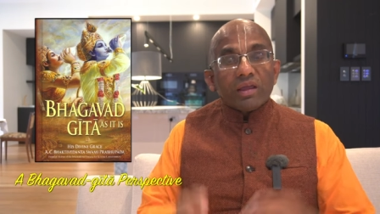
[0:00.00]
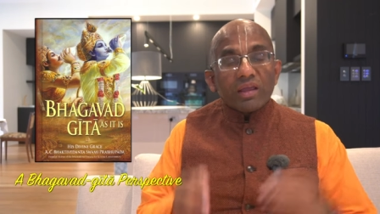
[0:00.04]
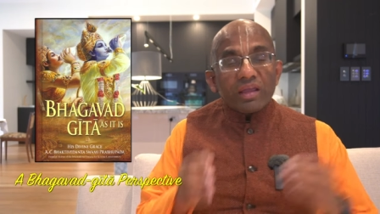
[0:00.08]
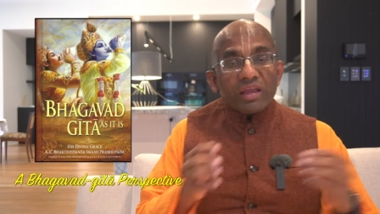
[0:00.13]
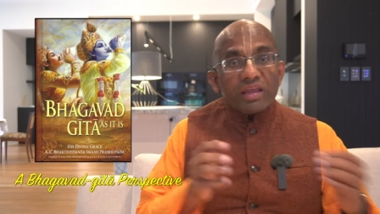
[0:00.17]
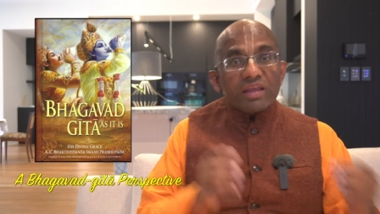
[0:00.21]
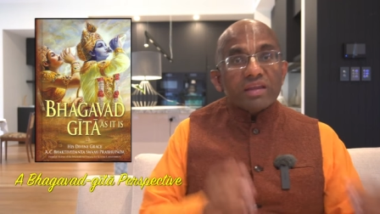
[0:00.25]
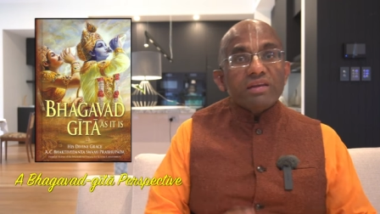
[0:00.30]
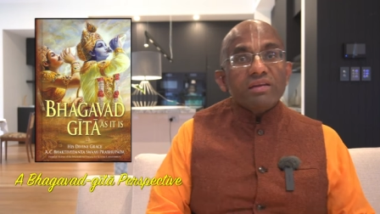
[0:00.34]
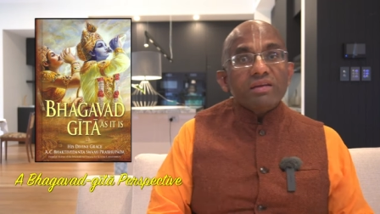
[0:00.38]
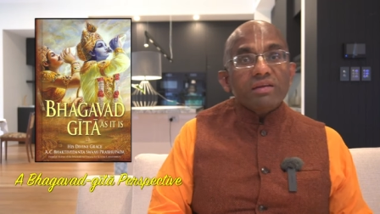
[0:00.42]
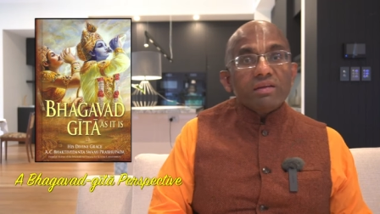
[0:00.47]

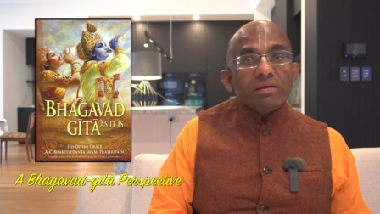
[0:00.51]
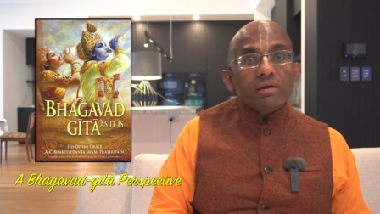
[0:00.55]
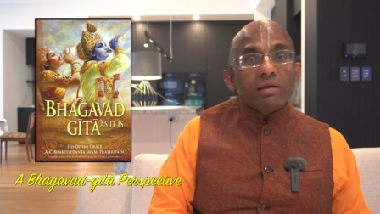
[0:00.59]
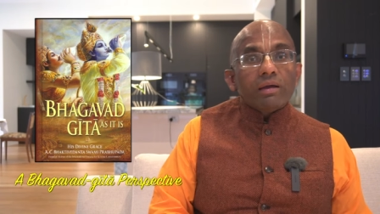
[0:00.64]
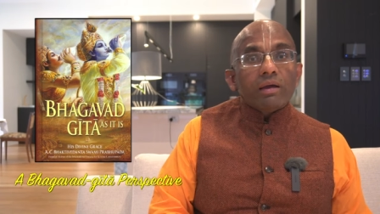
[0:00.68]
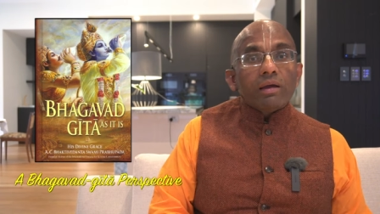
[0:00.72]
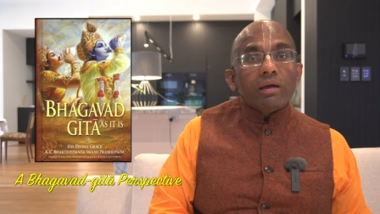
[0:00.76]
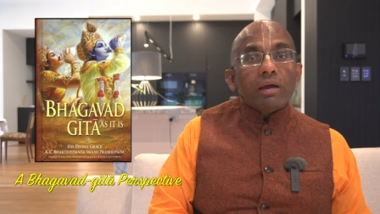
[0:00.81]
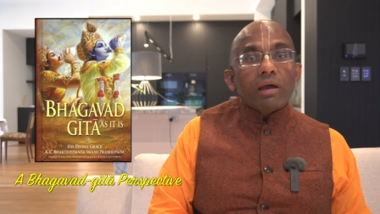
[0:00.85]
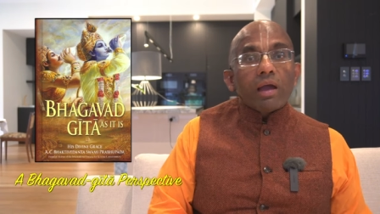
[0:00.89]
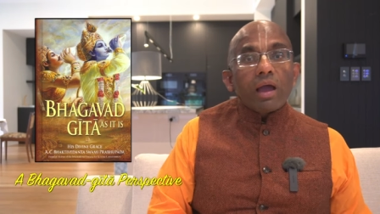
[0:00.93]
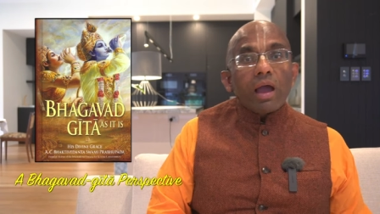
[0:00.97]
in
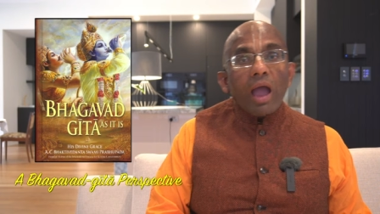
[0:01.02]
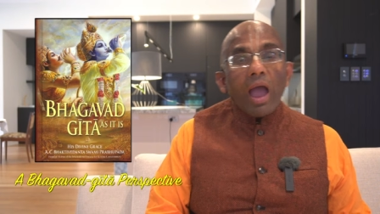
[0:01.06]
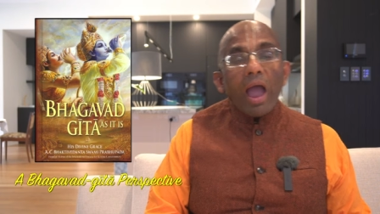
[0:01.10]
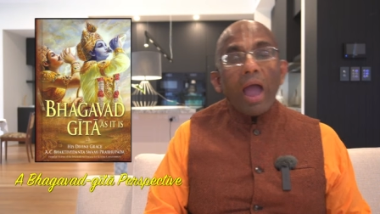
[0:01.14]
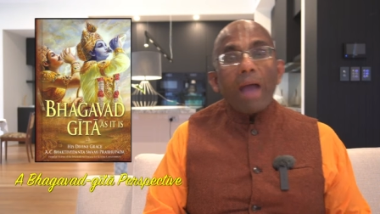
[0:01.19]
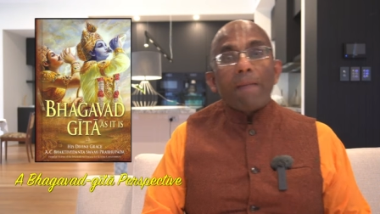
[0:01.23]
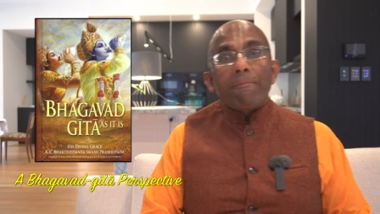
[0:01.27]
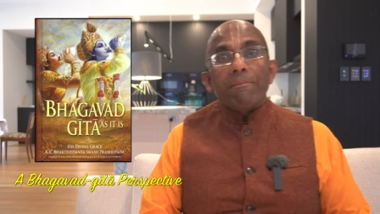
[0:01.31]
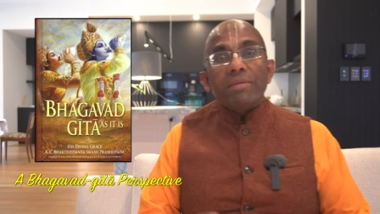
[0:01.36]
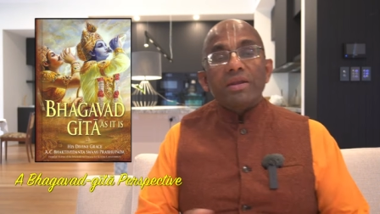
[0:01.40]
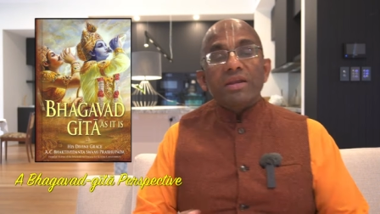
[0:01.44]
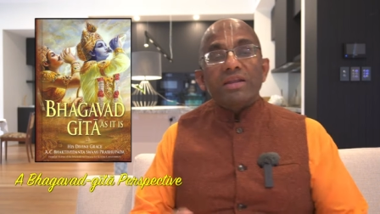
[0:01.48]

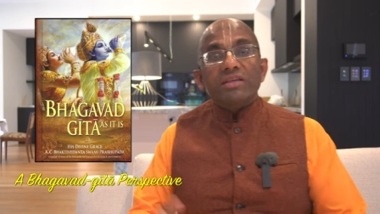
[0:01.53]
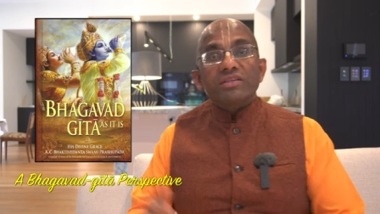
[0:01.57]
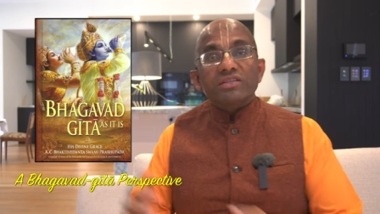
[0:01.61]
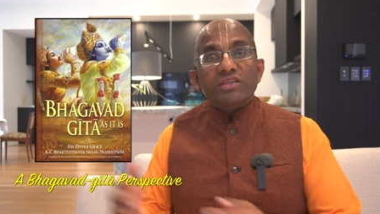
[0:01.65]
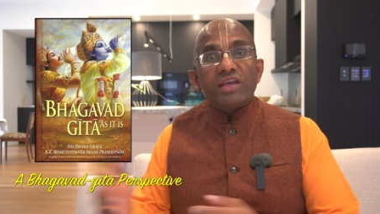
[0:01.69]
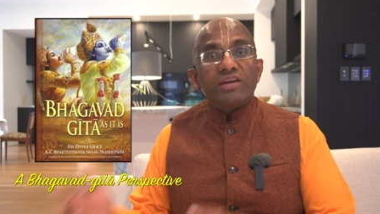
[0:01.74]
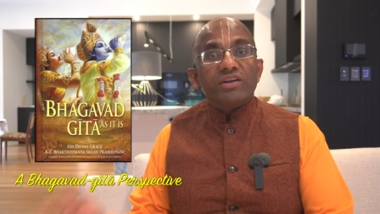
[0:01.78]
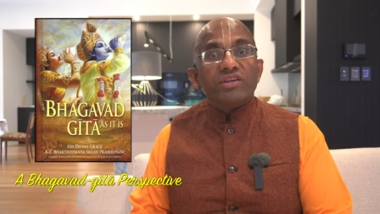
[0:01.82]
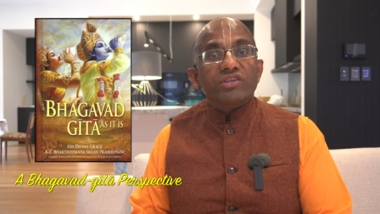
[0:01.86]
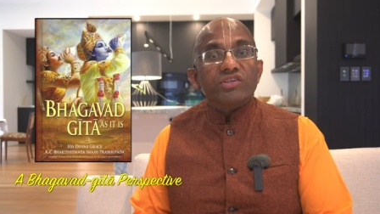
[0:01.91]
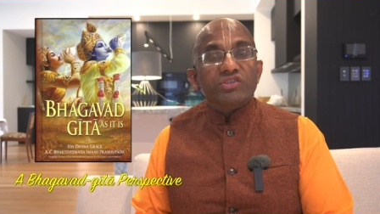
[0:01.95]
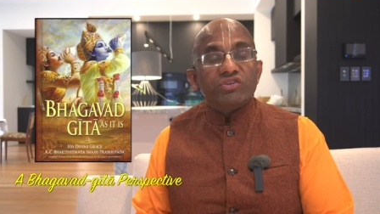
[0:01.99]
happiness
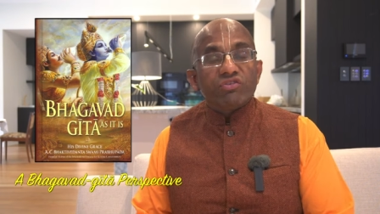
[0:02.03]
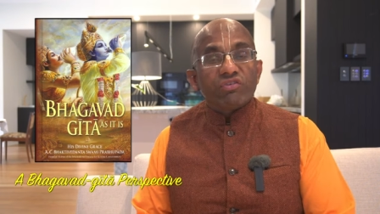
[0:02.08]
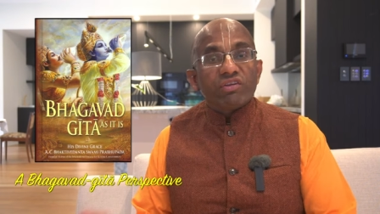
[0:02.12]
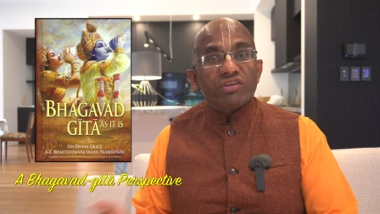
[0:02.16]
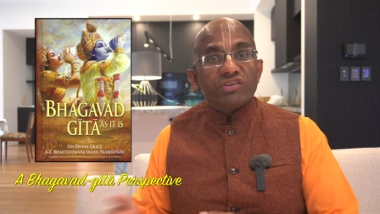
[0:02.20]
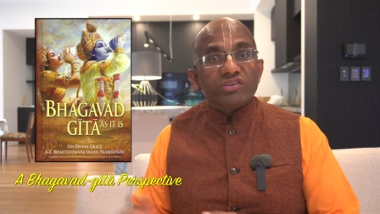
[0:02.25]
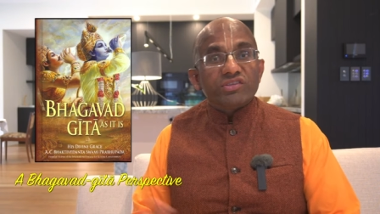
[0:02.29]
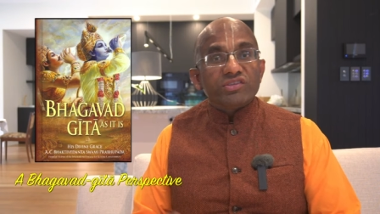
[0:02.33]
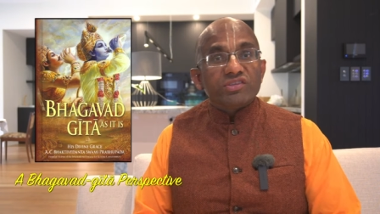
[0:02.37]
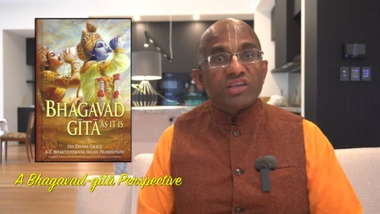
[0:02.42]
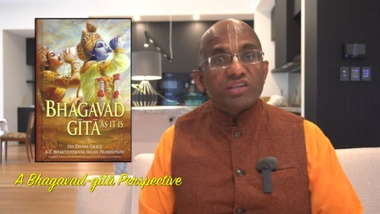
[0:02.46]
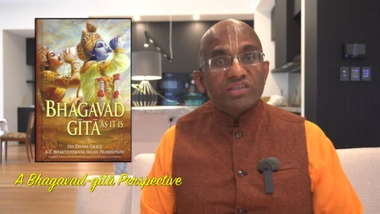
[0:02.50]
and
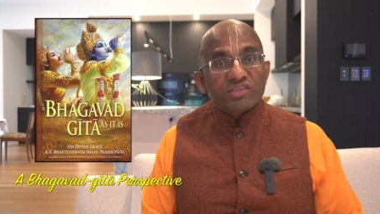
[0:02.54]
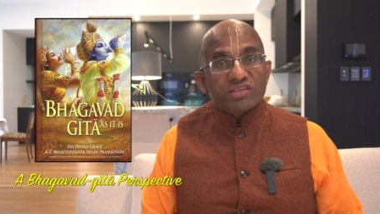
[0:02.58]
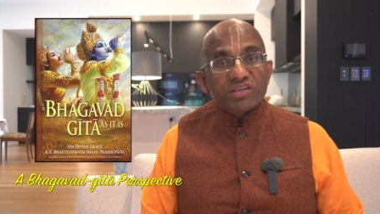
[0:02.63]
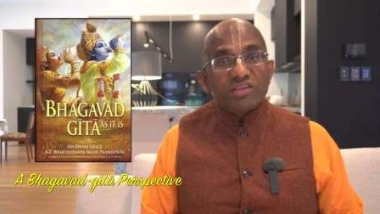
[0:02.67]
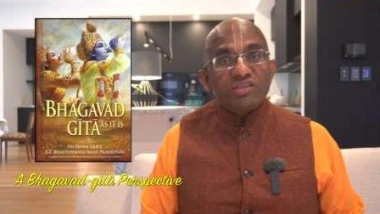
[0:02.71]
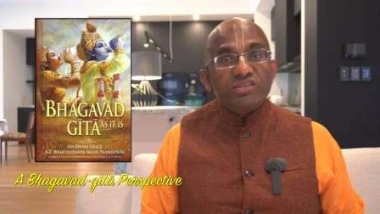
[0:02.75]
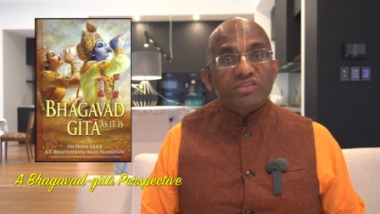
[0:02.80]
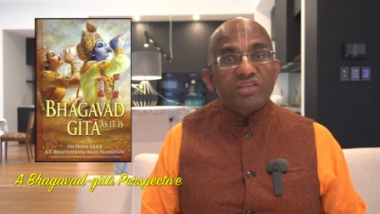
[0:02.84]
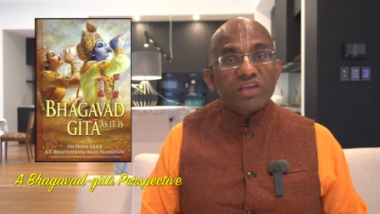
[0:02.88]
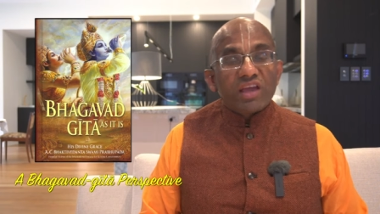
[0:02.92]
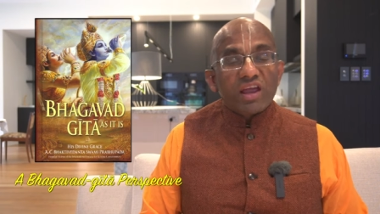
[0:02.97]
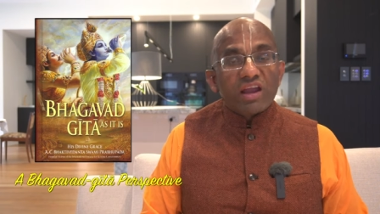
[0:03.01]
distress,
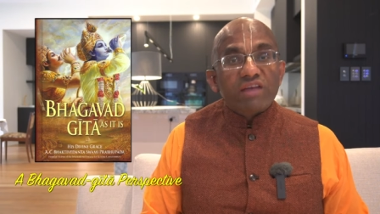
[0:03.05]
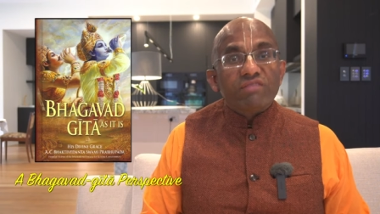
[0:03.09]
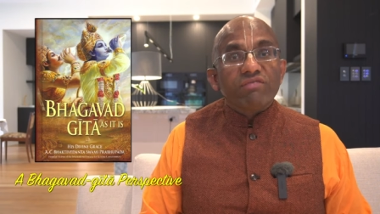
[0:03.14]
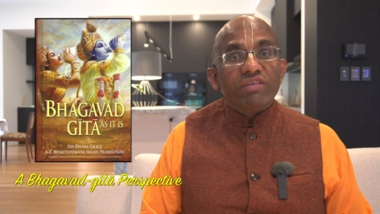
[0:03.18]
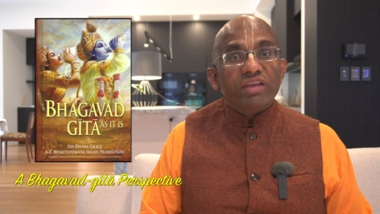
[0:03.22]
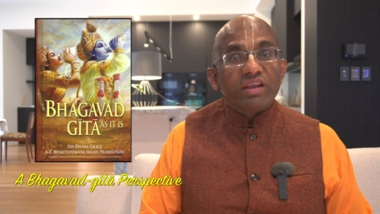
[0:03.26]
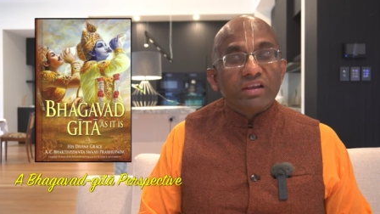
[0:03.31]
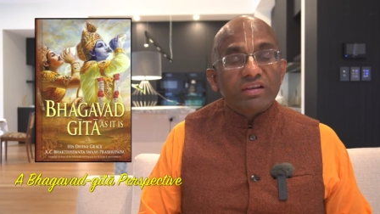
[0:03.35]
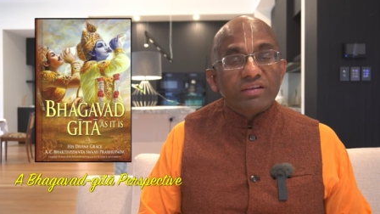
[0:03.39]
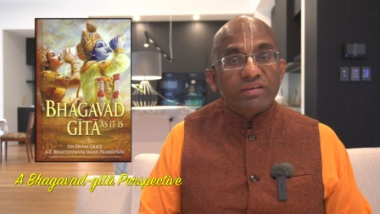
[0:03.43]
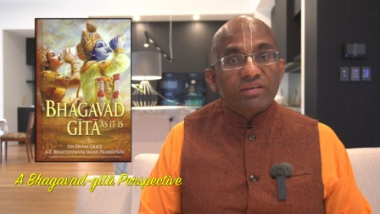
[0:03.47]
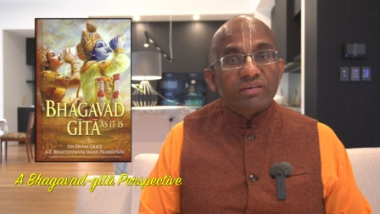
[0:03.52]
success and
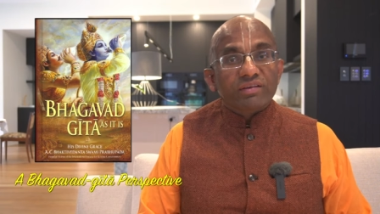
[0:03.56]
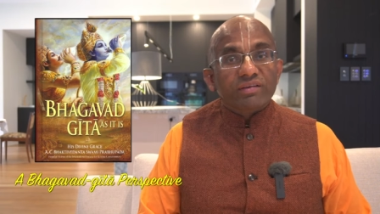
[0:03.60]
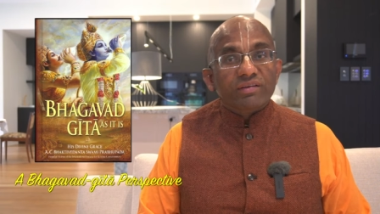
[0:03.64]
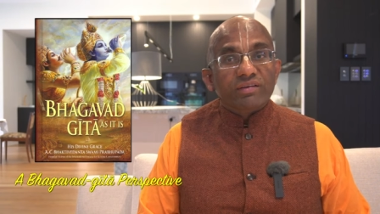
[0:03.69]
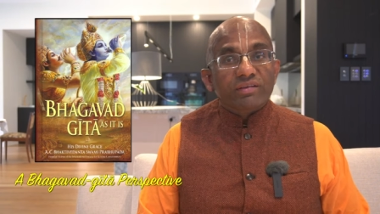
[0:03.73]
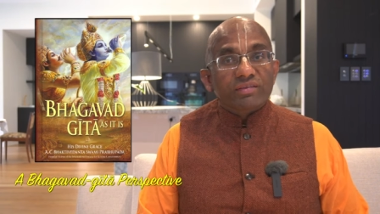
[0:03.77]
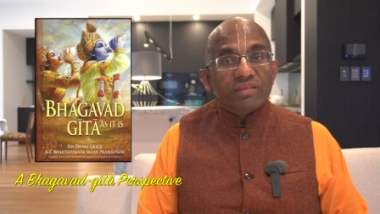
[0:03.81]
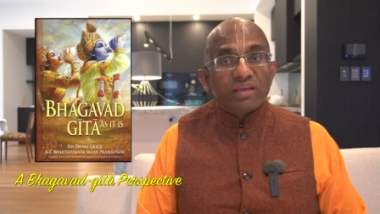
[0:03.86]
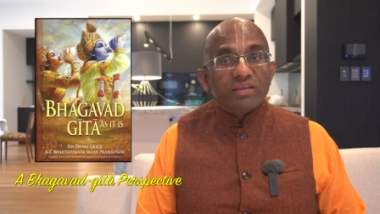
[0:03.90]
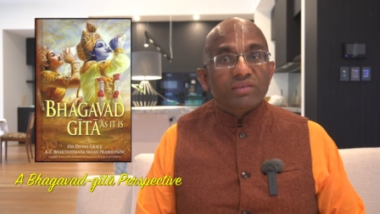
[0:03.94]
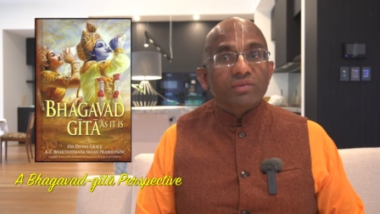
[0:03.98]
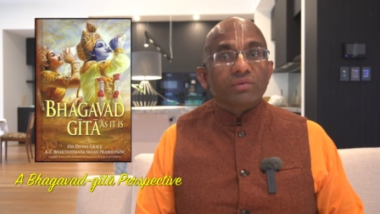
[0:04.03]
failure.
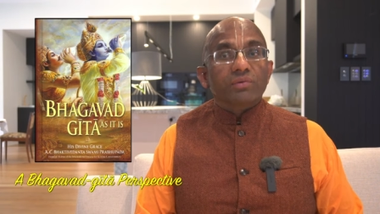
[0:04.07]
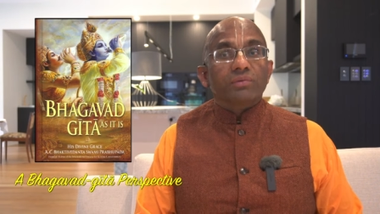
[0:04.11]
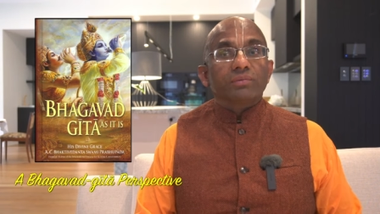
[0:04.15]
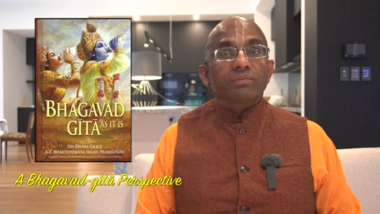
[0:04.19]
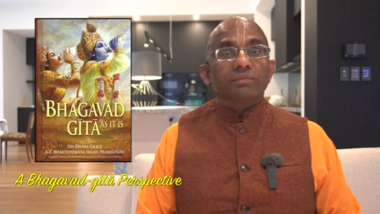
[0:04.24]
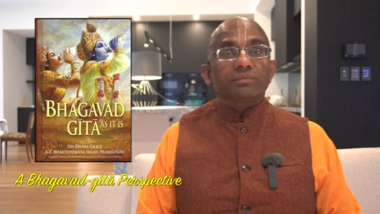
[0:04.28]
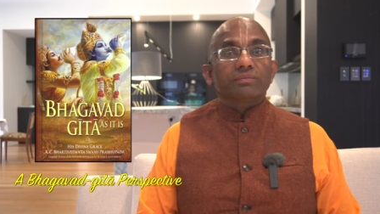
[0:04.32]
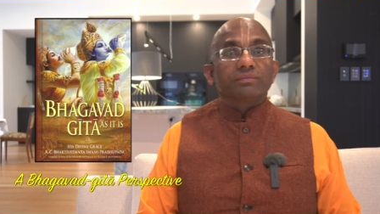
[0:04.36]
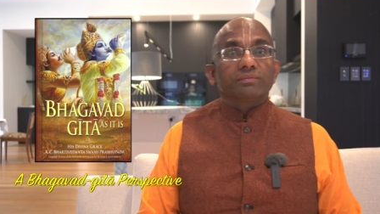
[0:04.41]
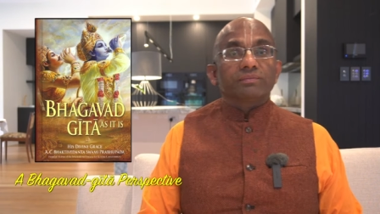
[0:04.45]
Thank you.